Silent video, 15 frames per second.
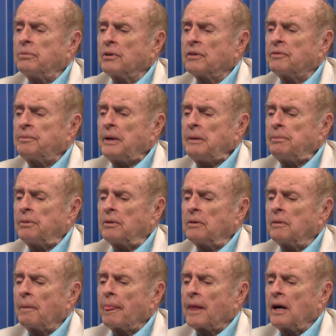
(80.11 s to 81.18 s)
number of
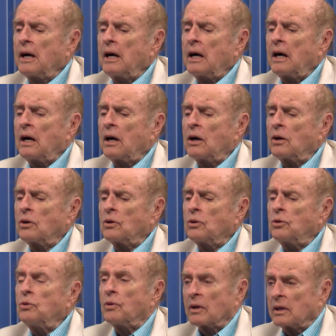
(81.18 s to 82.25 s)
people uh,
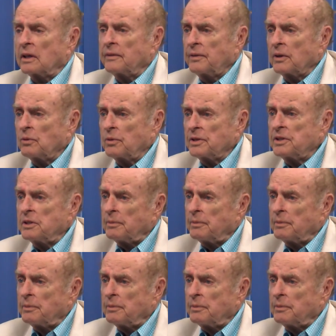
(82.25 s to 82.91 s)
who are living